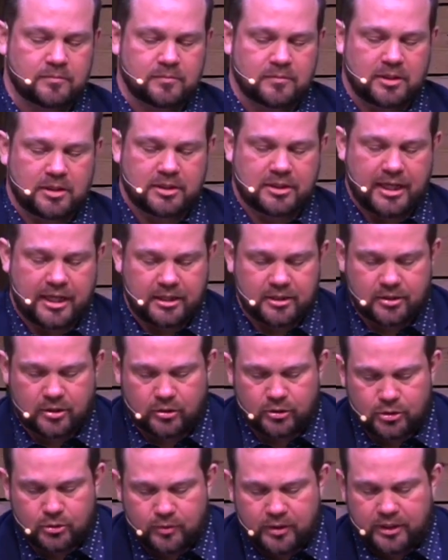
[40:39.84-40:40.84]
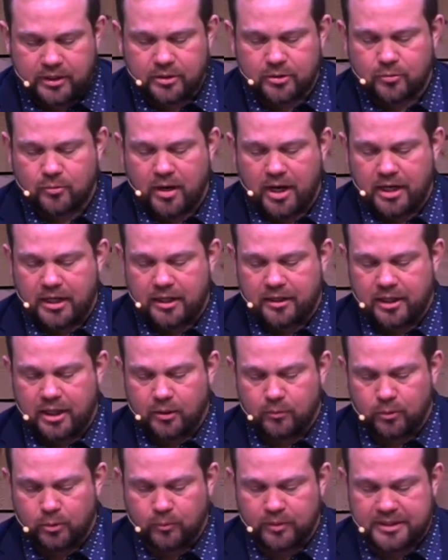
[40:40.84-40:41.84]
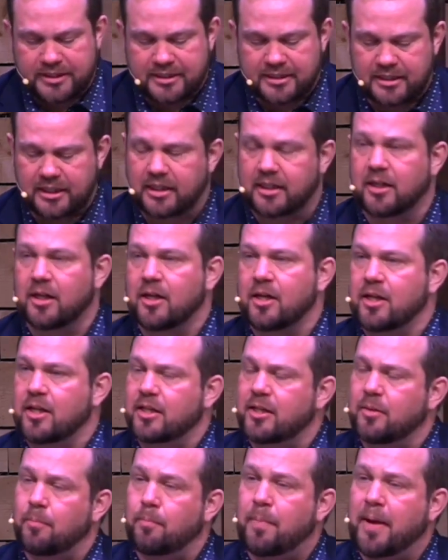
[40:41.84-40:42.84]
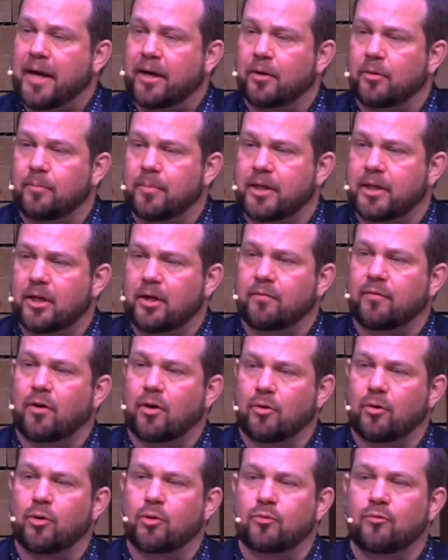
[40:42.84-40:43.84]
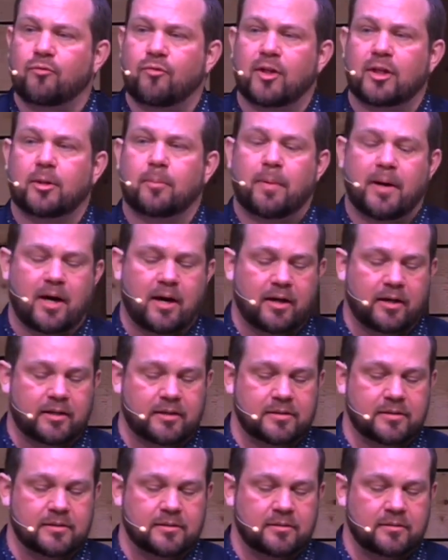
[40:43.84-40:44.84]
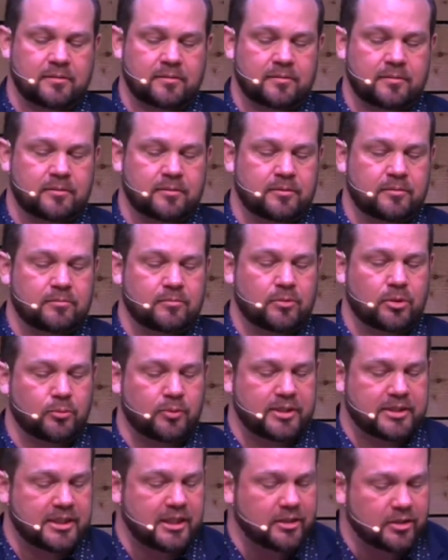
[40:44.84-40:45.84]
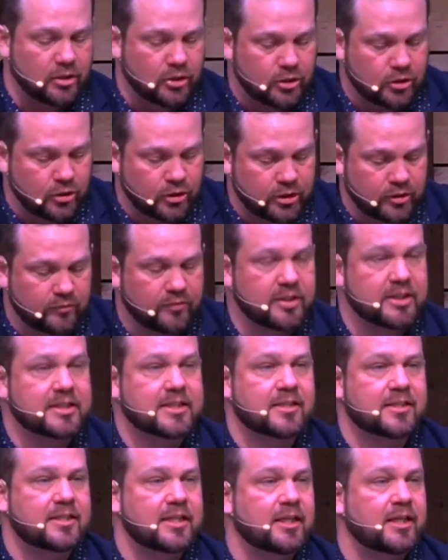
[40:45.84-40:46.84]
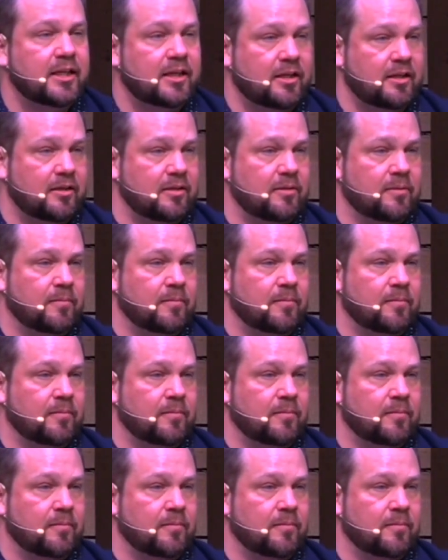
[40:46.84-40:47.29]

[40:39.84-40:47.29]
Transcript: Saints are doing this right, I think, when we seek the betterment of our own Philippi, when we seek the good of the city,